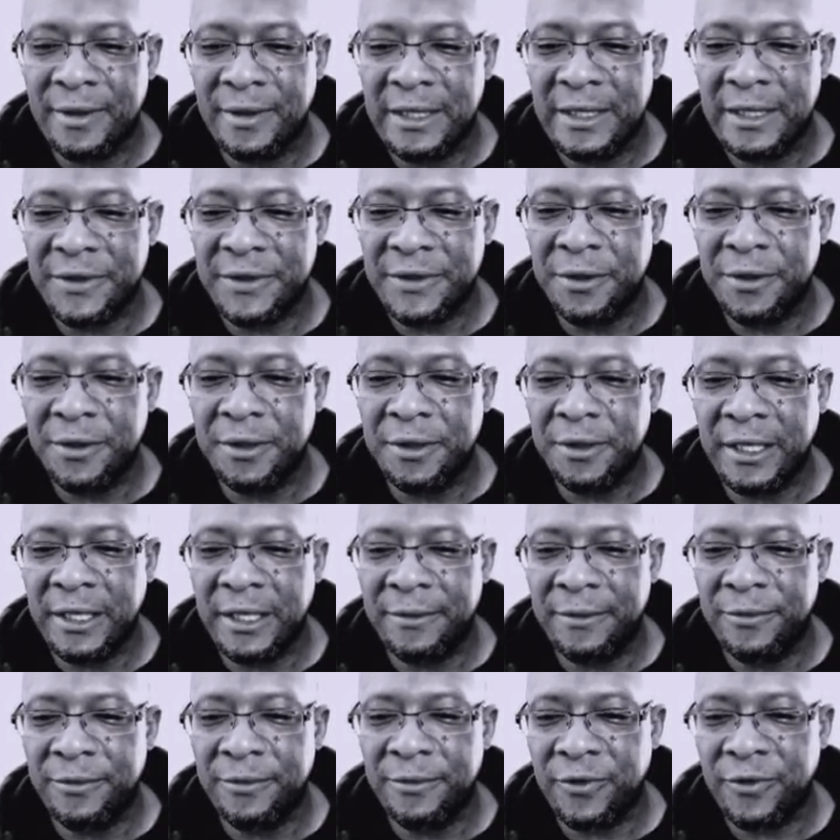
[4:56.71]
Let's go
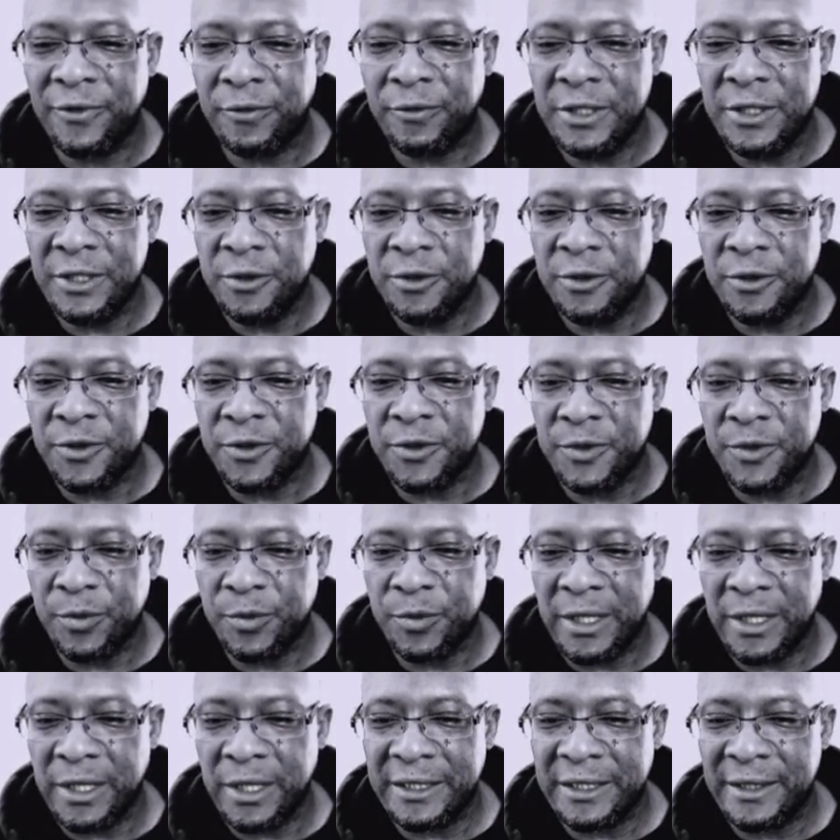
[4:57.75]
here. Freeze up some
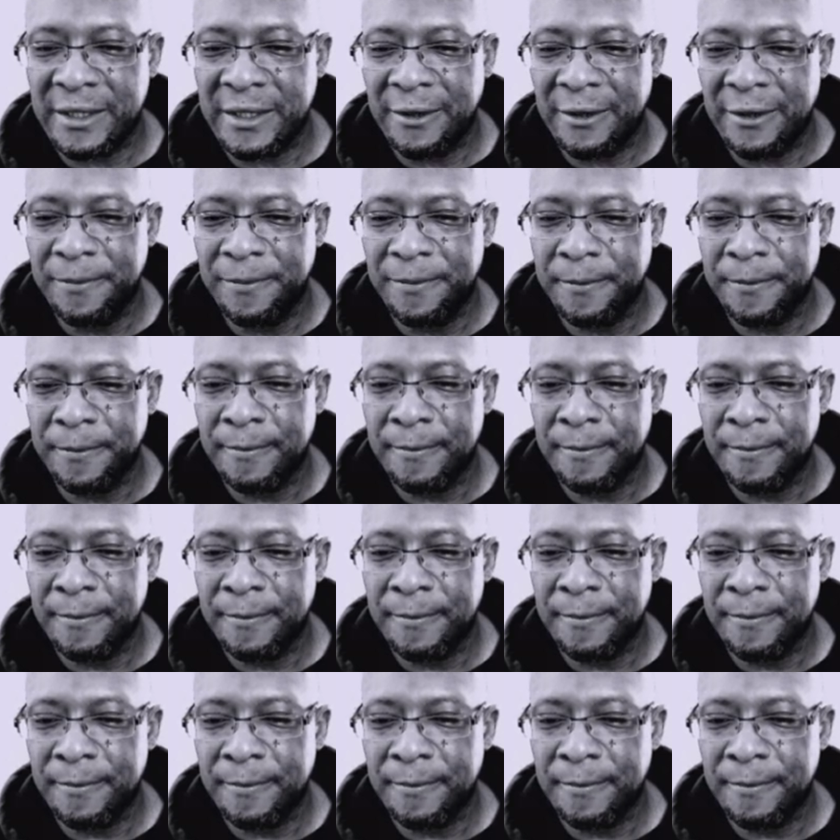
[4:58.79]
space now.